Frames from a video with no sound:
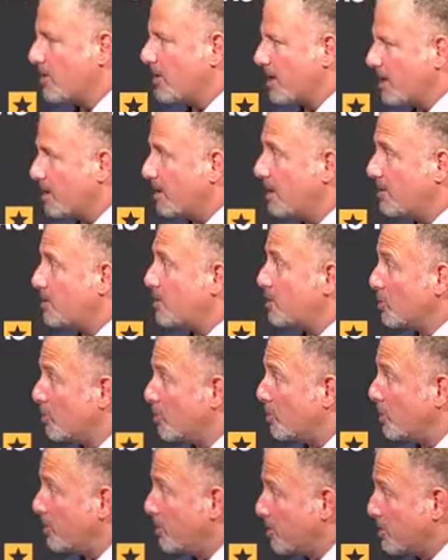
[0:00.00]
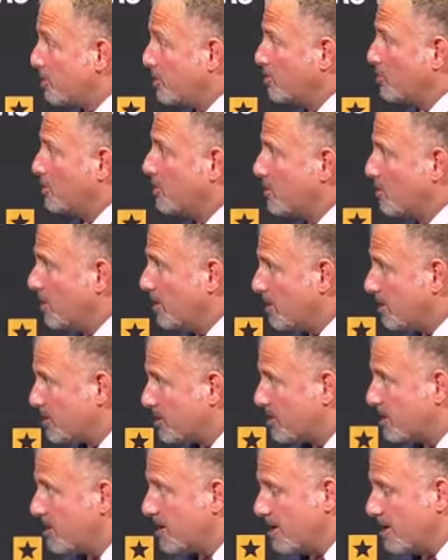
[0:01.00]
They claim that you're putting children at risk.